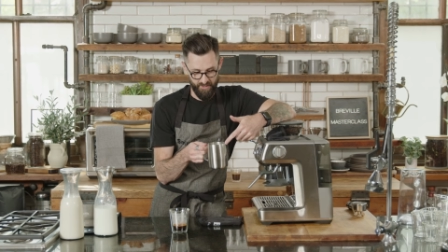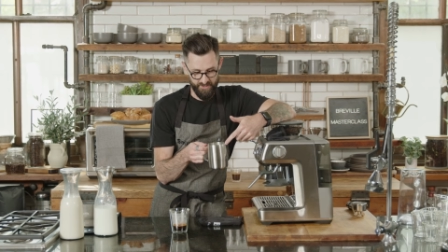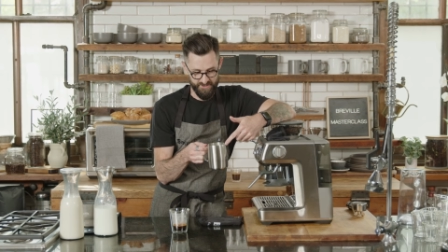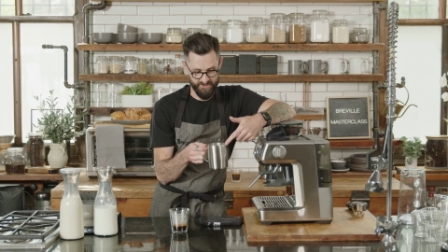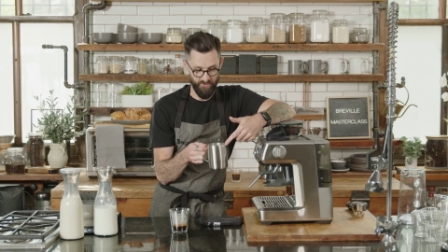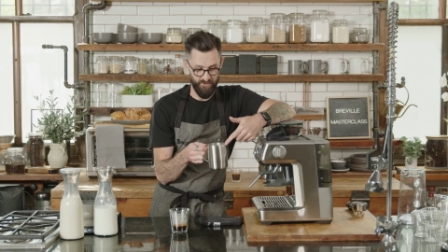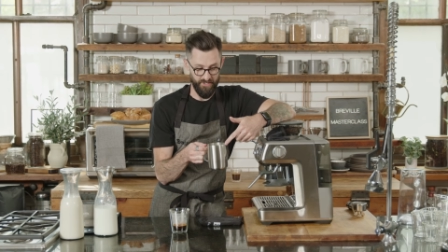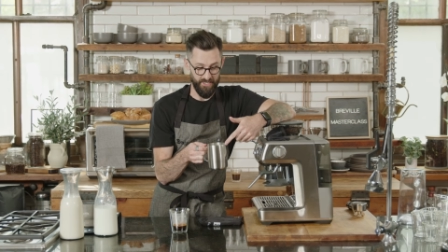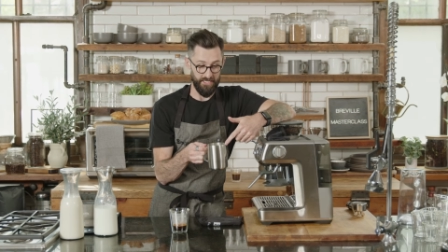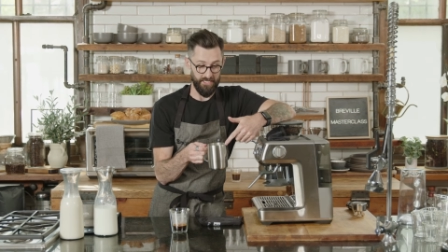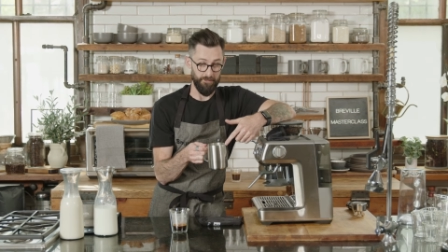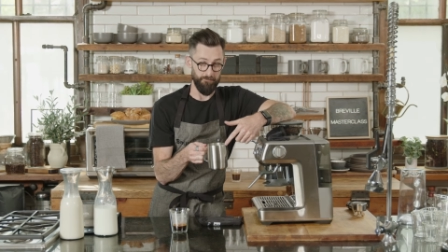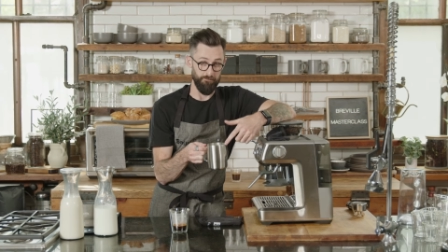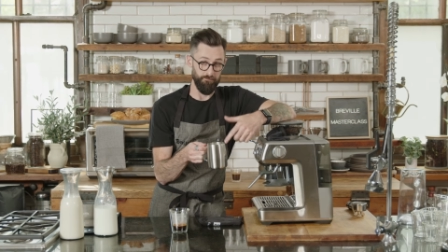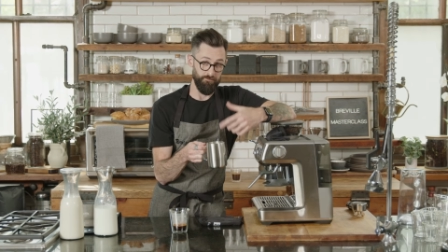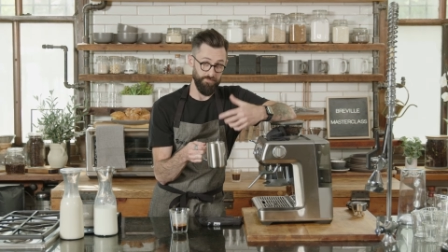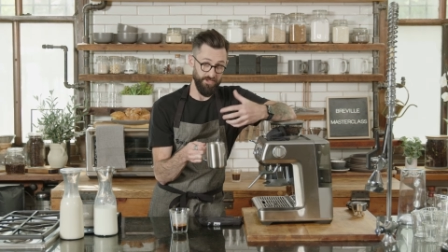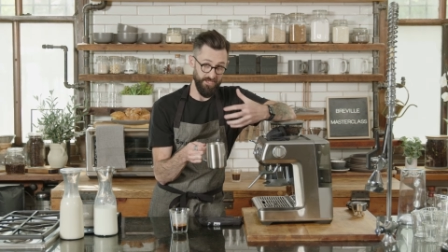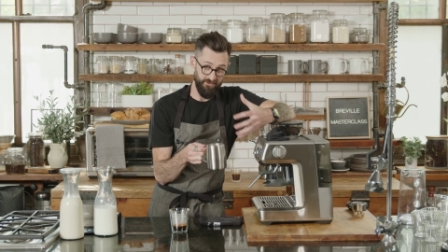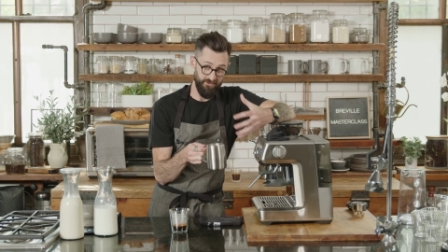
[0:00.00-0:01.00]
so that I can
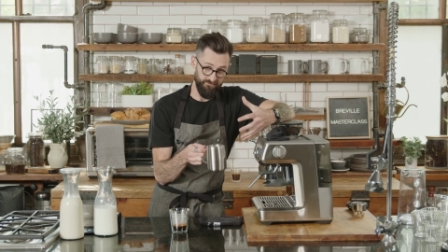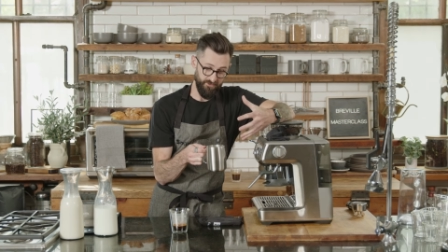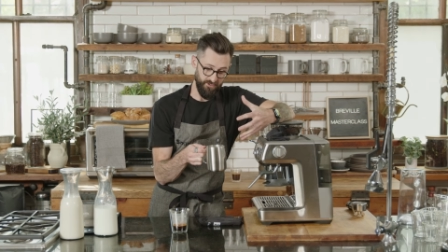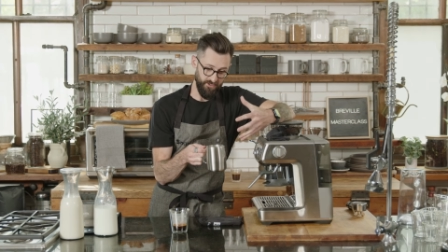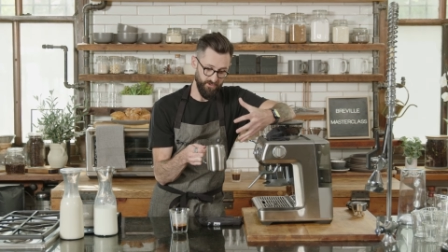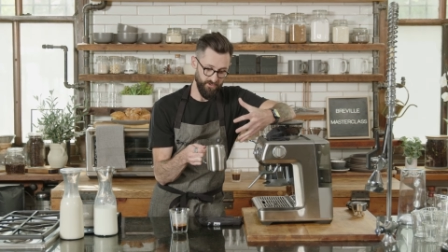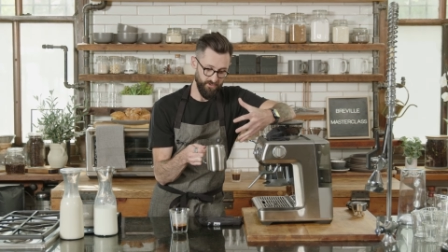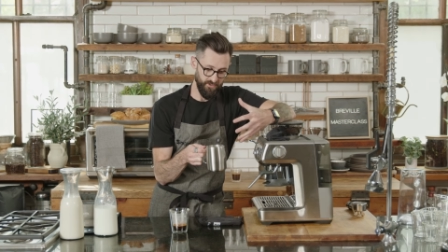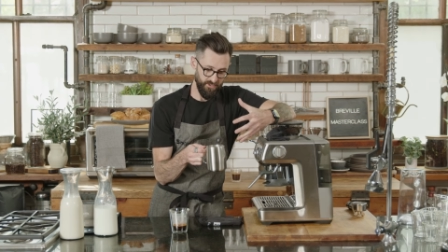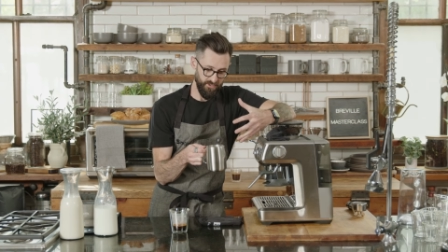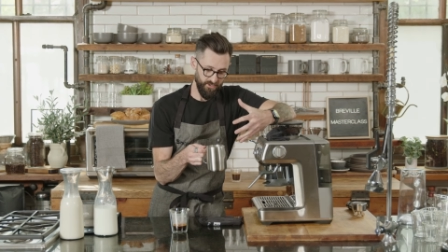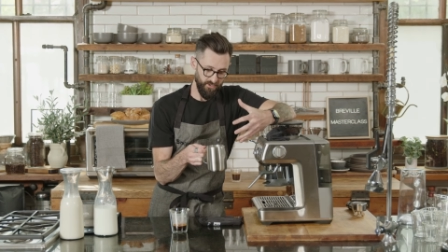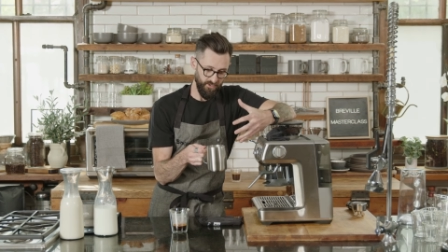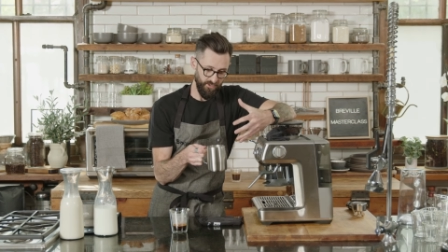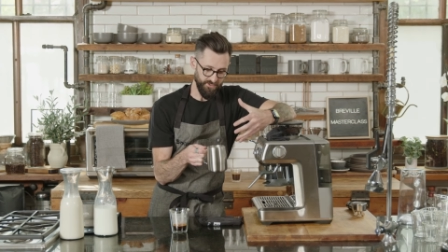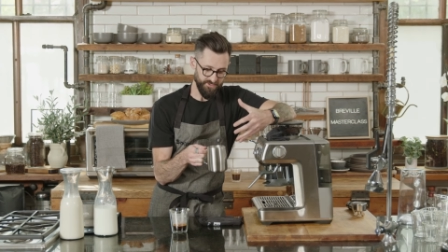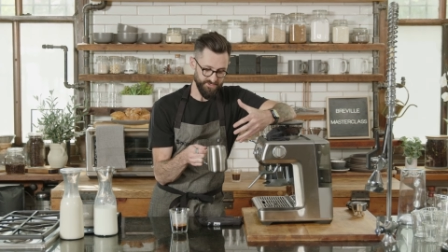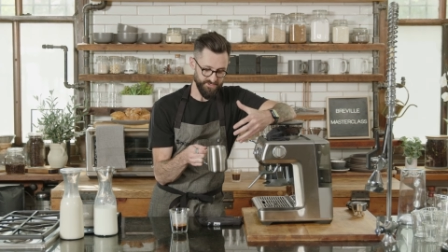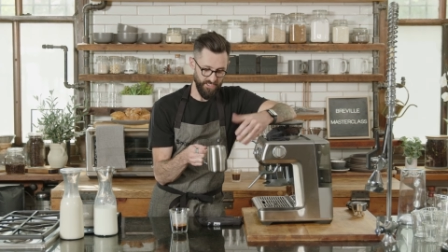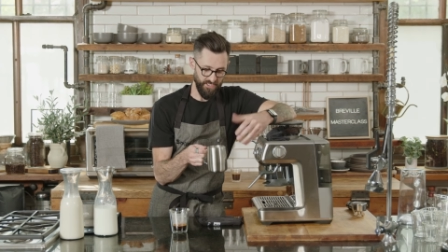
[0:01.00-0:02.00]
pivot
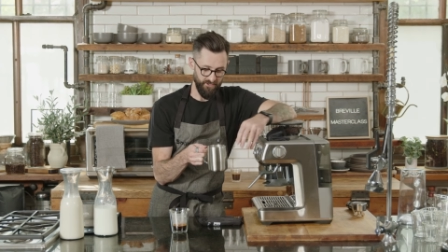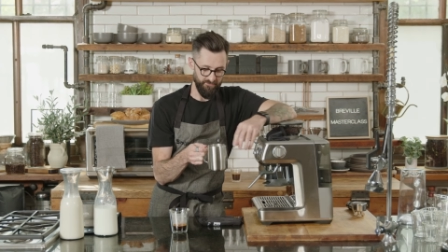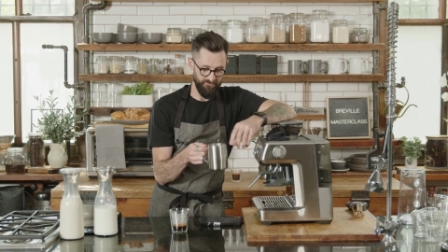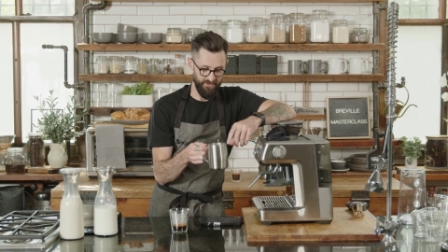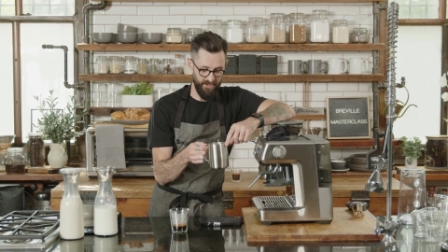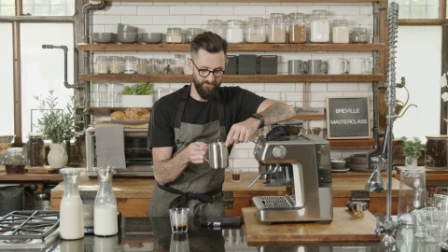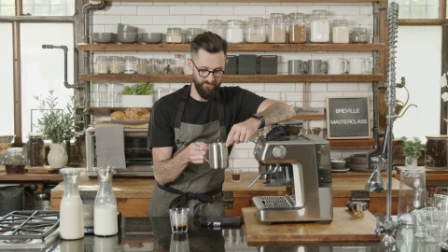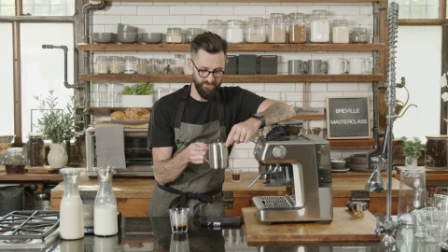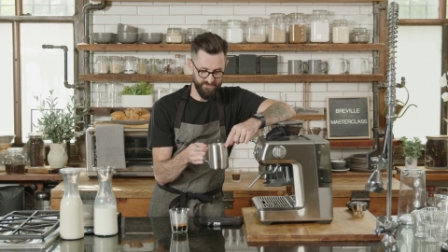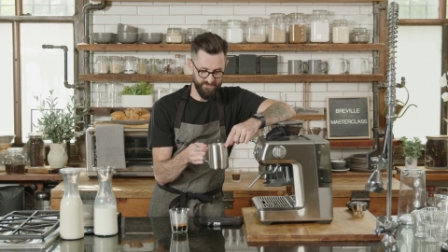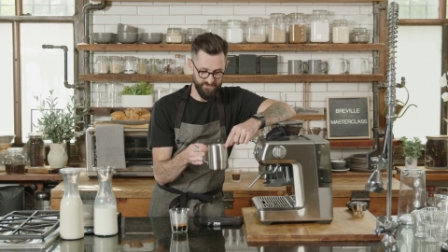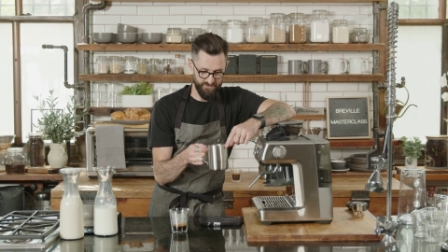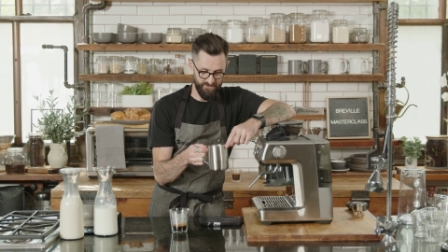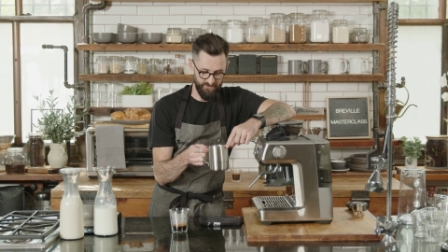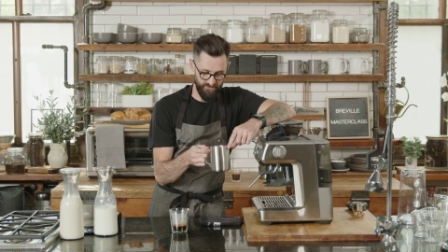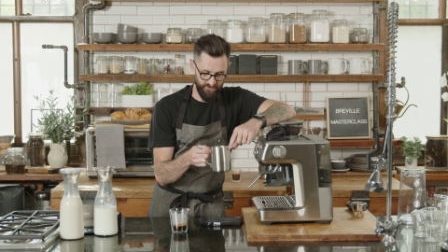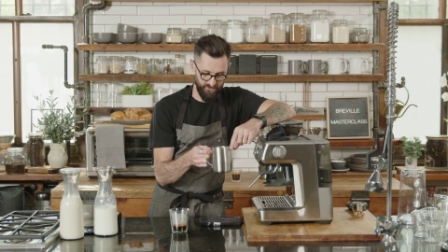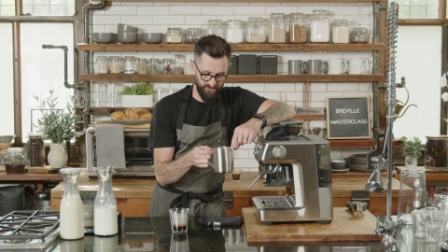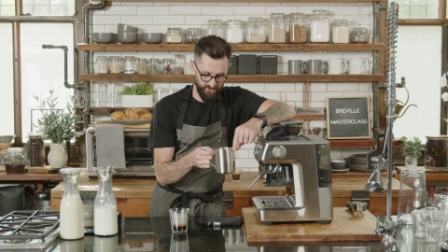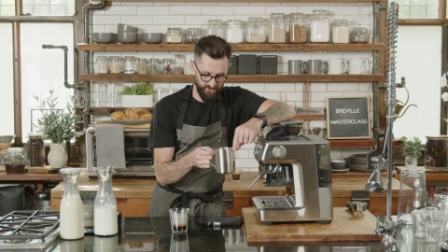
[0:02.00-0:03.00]
instead of having
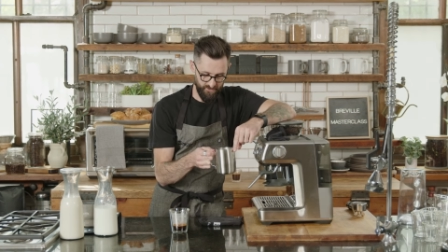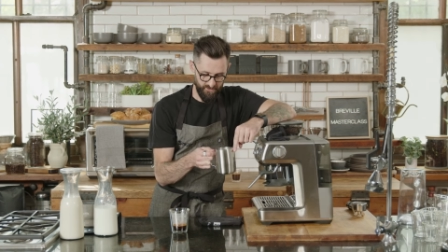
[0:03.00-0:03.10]
to